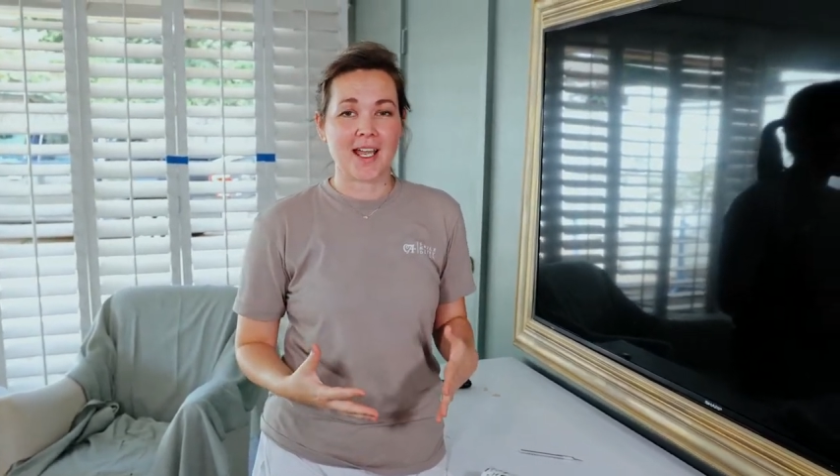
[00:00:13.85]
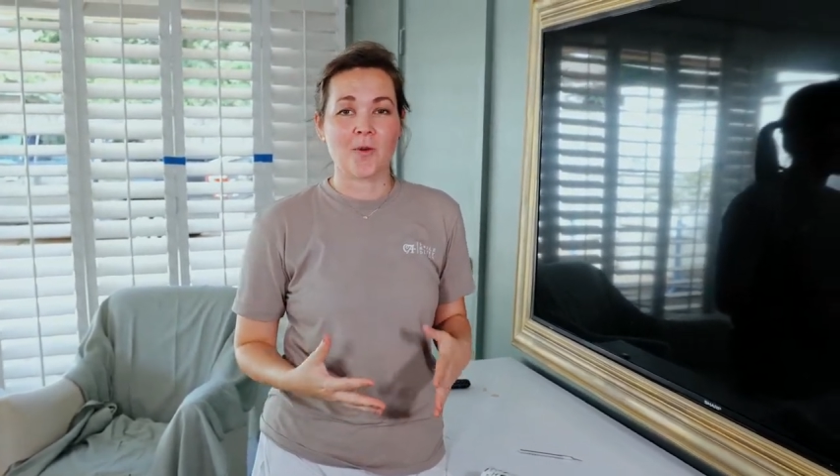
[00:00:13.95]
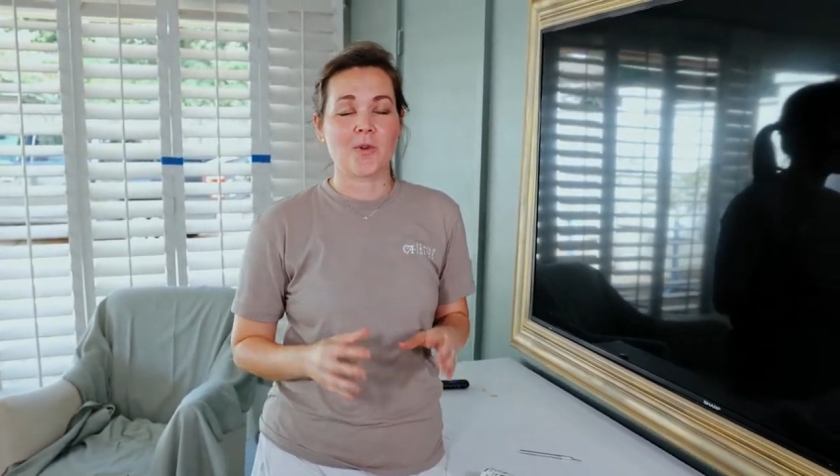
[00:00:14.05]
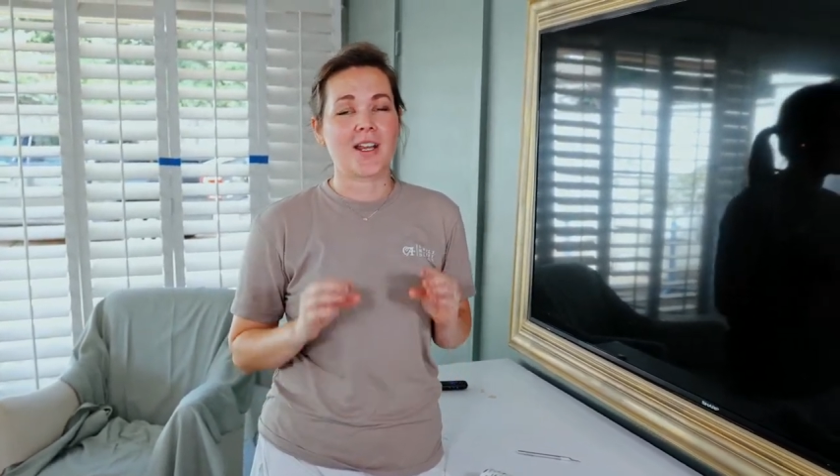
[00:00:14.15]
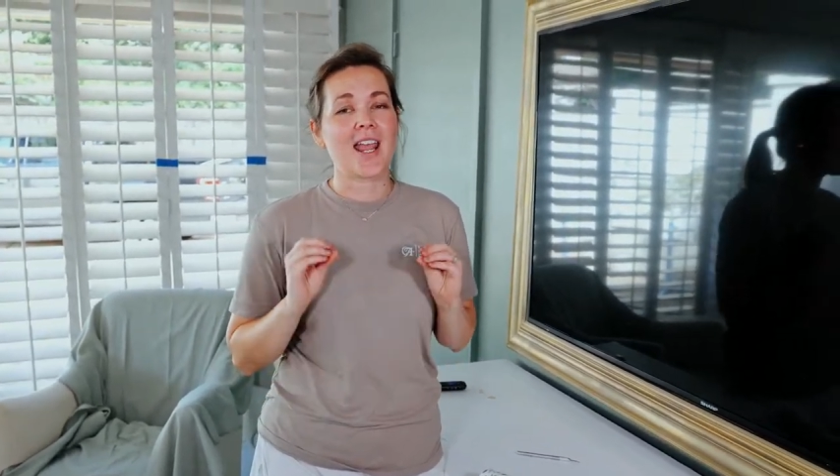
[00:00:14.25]
I
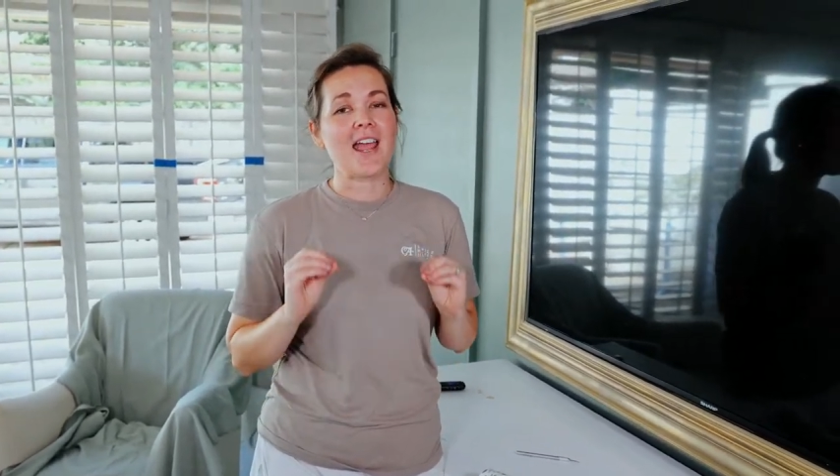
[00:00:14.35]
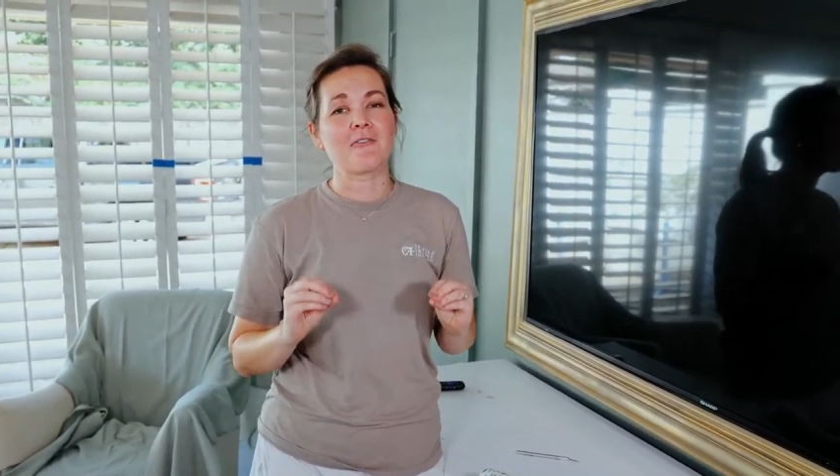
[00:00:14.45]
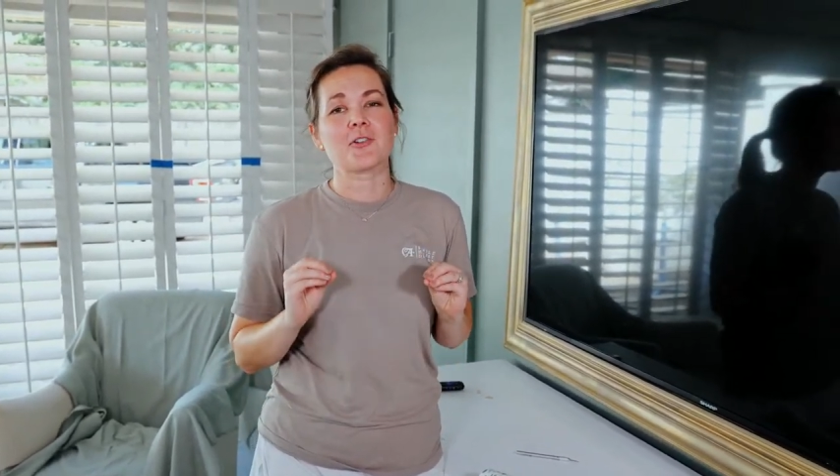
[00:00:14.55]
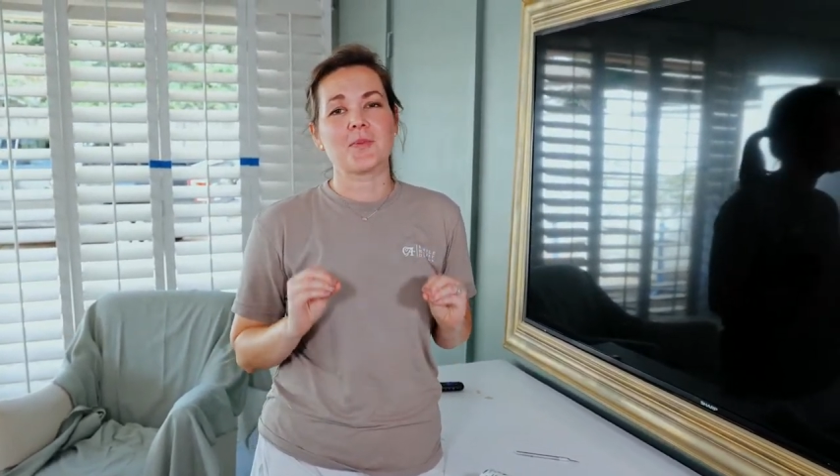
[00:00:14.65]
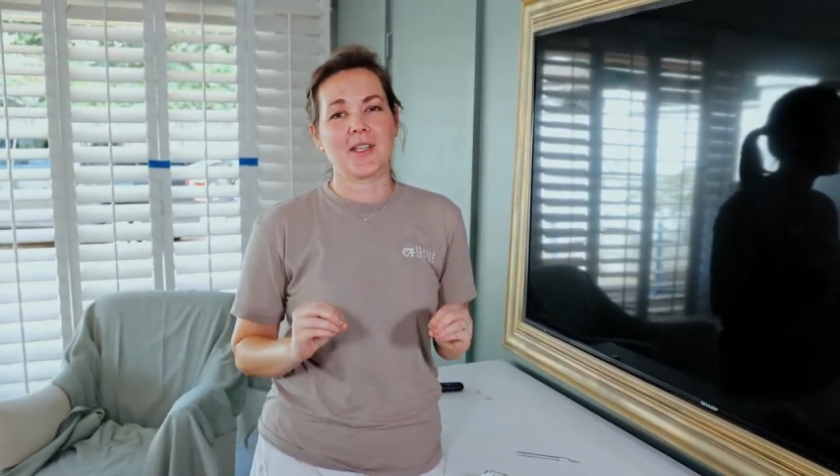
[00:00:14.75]
wanted
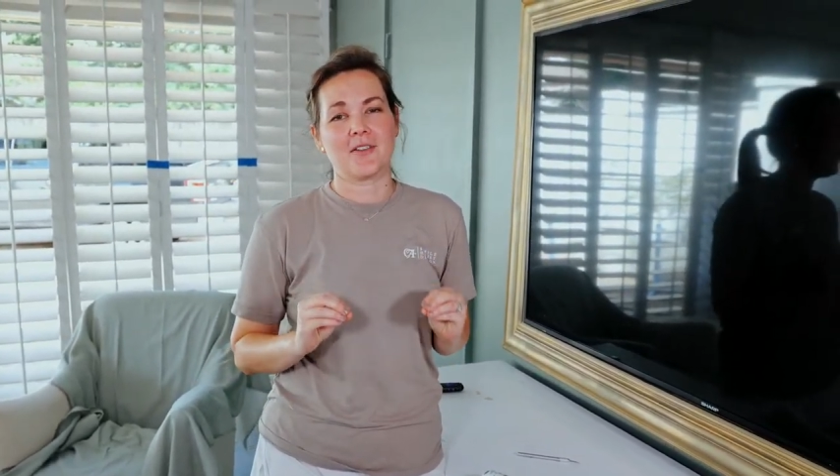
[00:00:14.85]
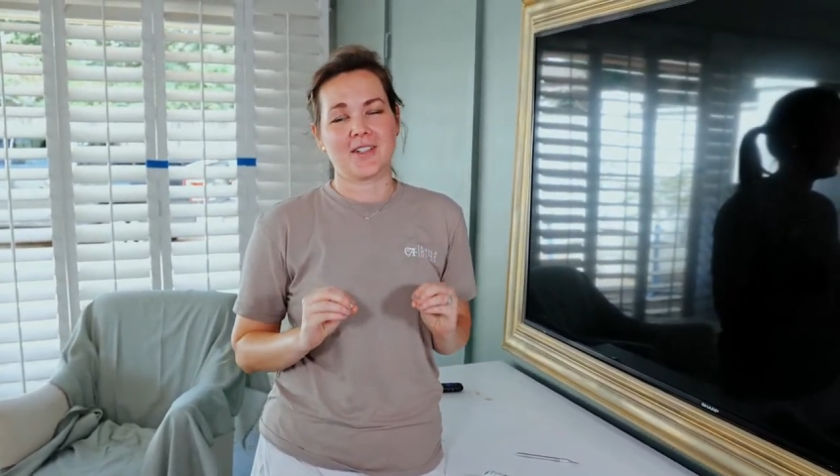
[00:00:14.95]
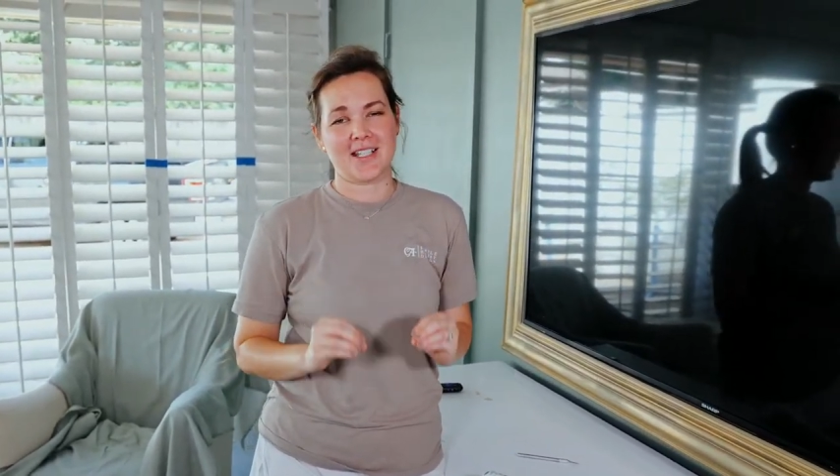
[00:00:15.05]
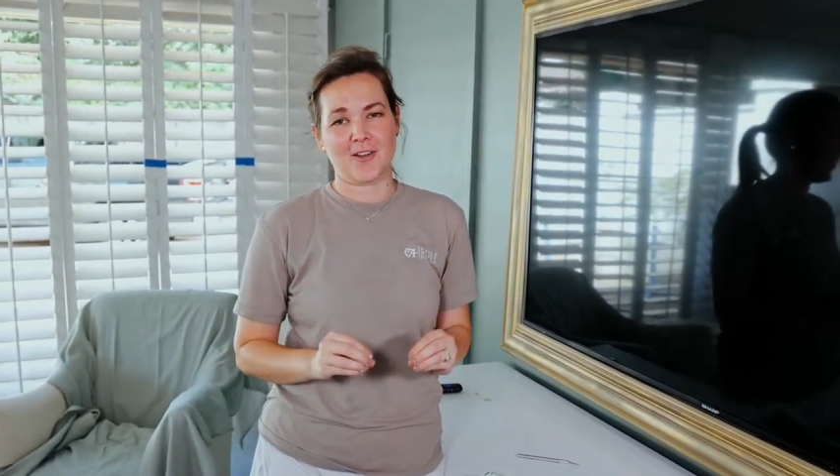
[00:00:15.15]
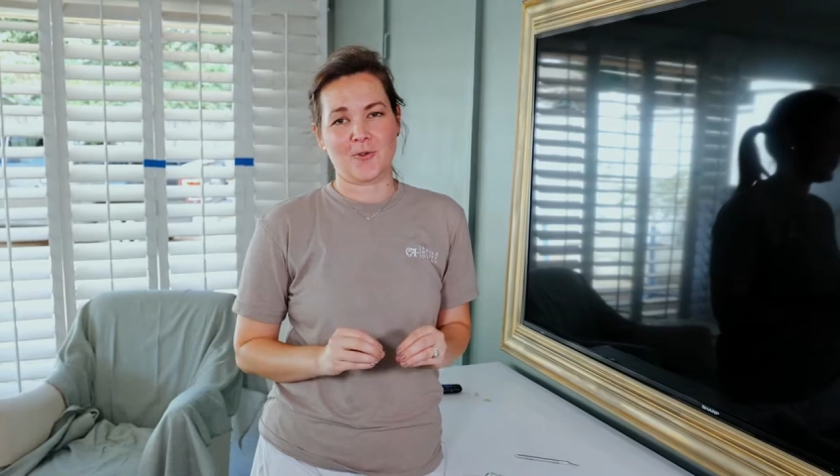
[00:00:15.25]
every bit of
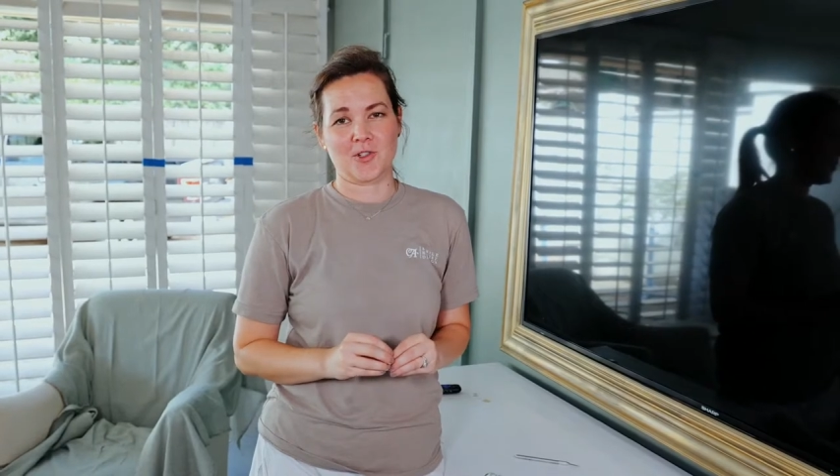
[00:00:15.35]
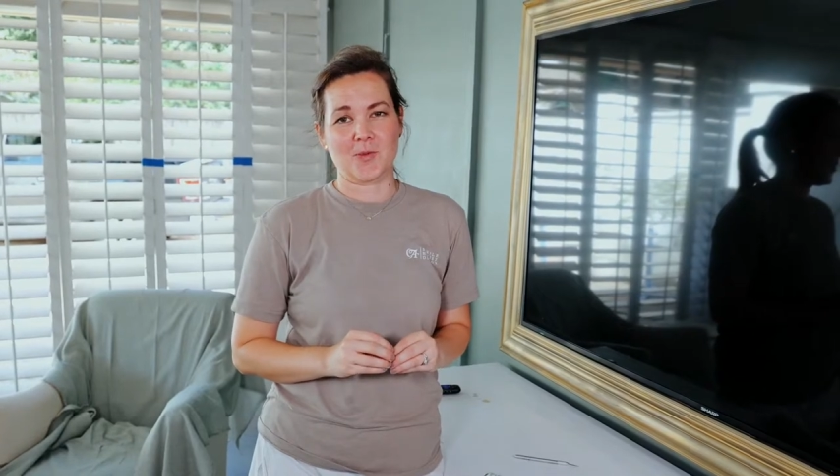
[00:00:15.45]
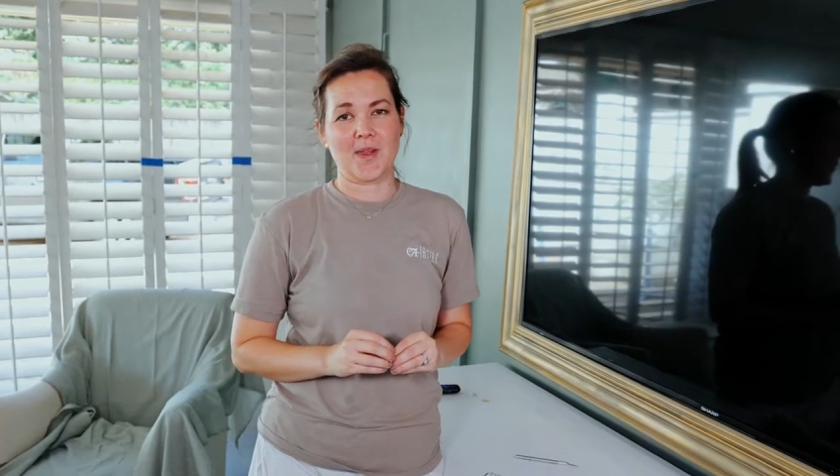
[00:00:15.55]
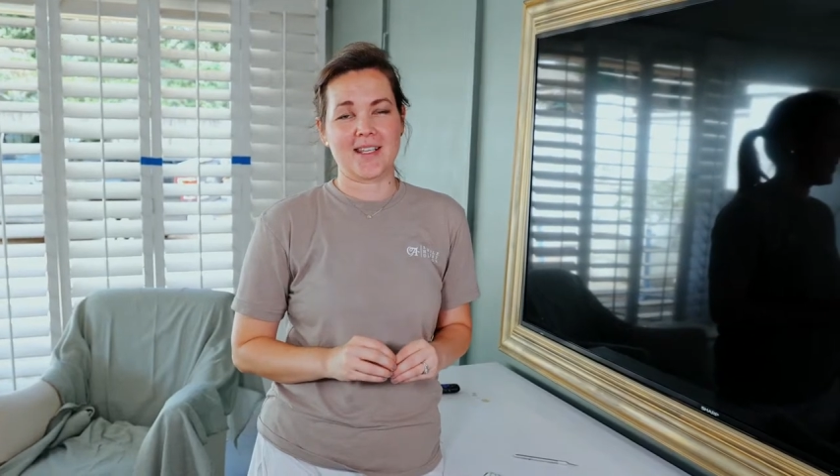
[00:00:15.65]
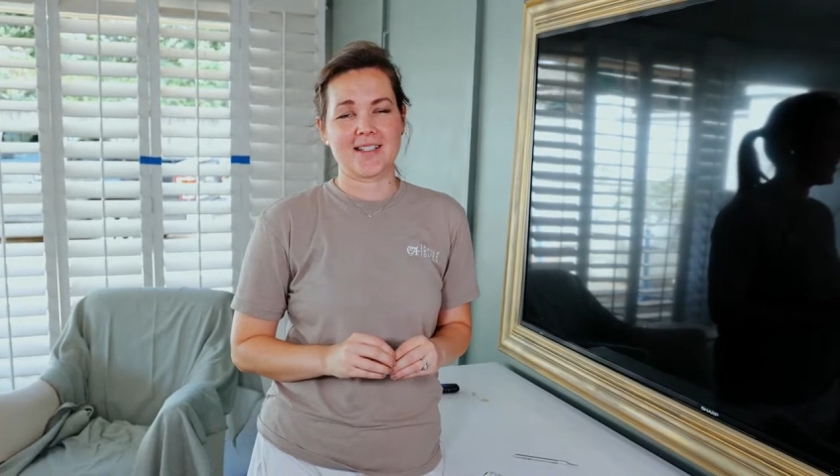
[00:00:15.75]
this outdoor
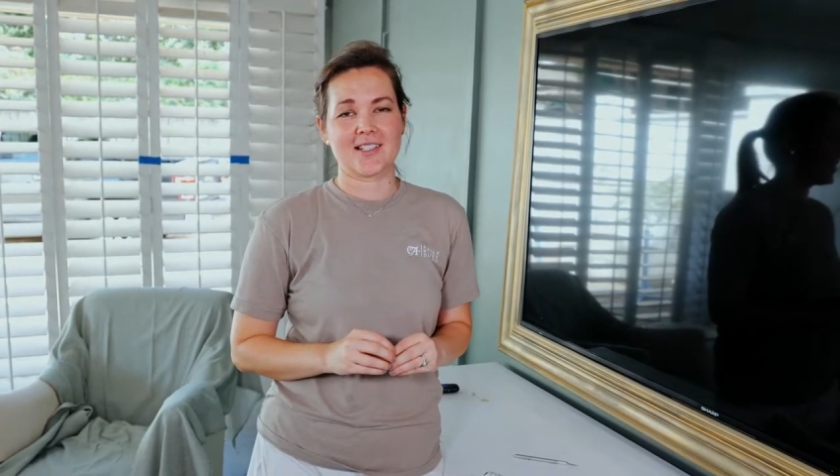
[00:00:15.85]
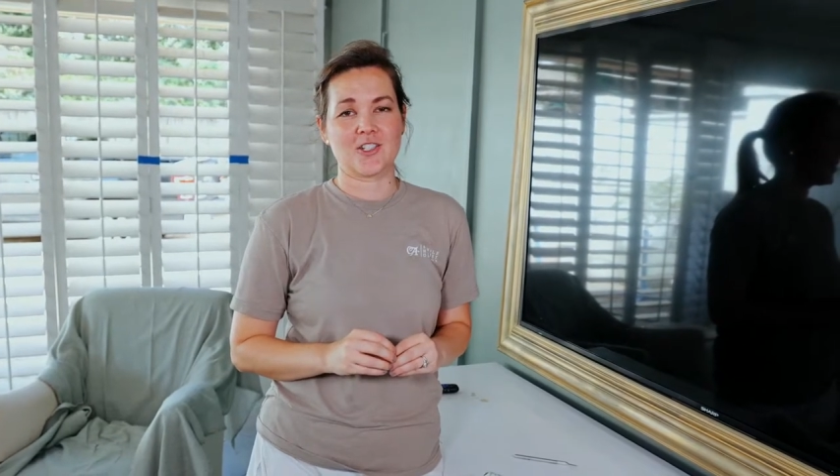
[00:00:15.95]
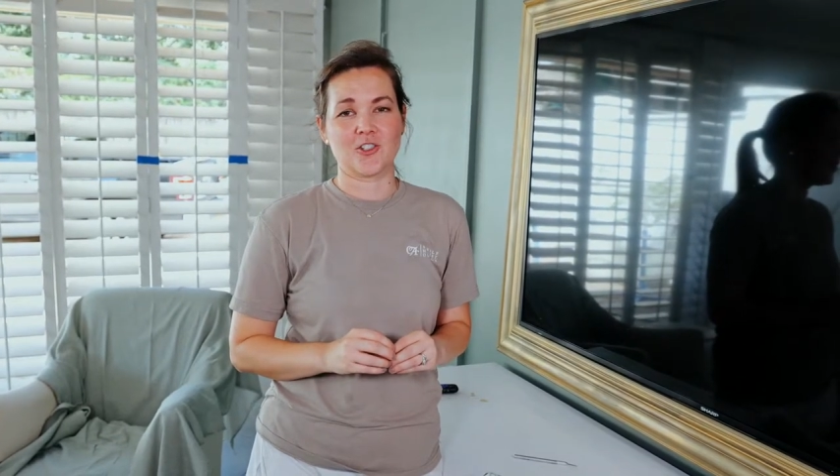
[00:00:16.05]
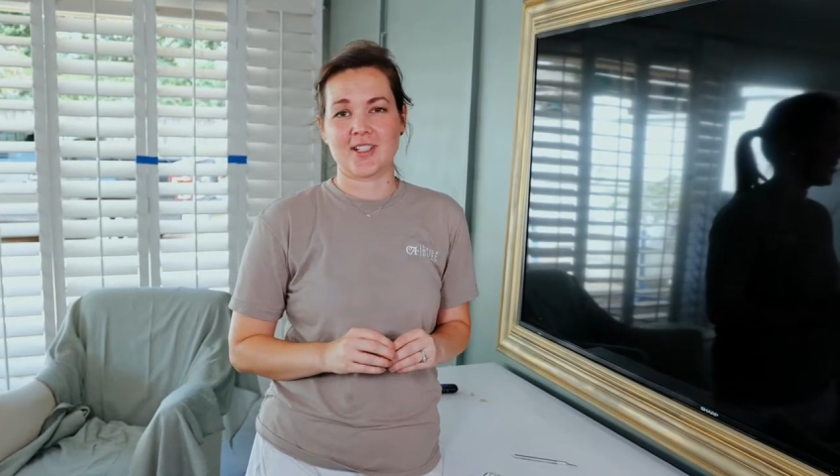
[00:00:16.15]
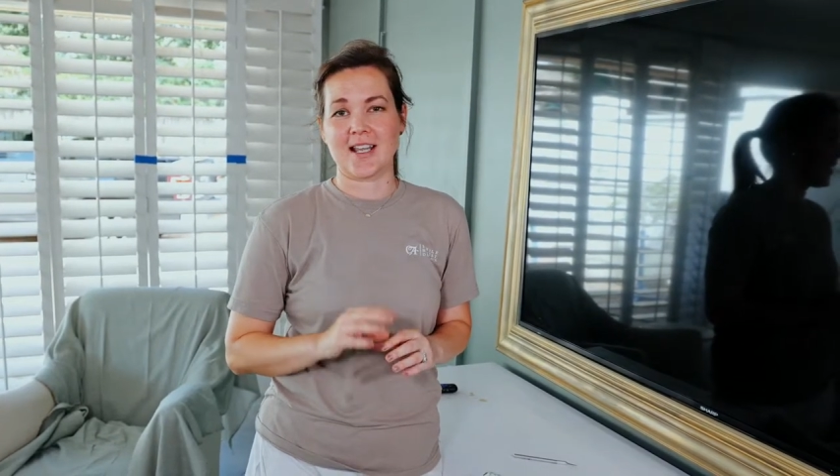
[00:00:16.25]
space
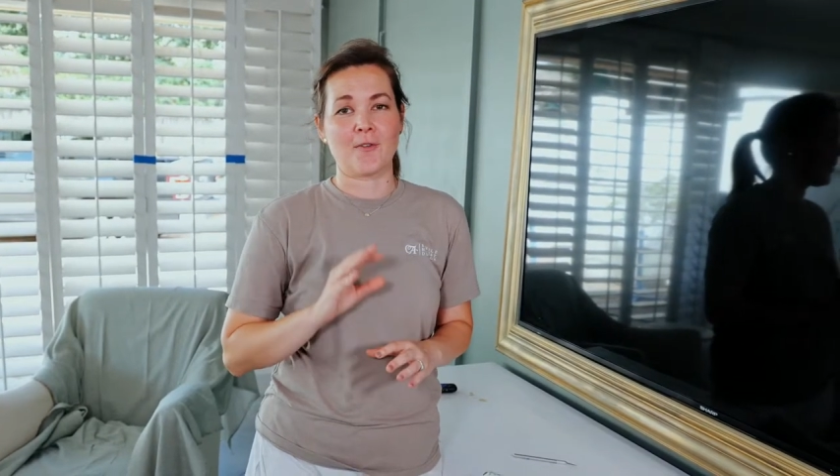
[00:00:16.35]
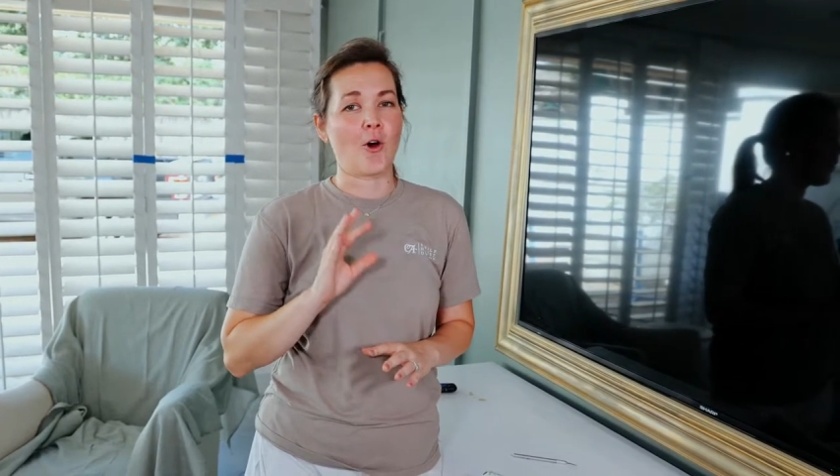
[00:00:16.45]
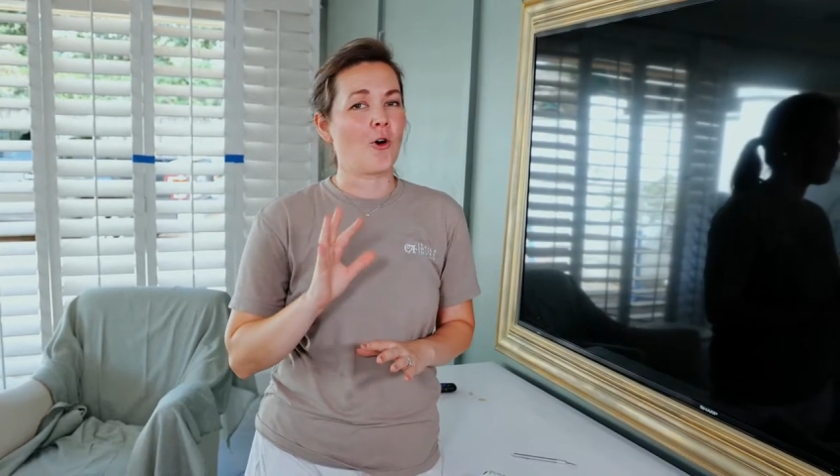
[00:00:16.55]
to just have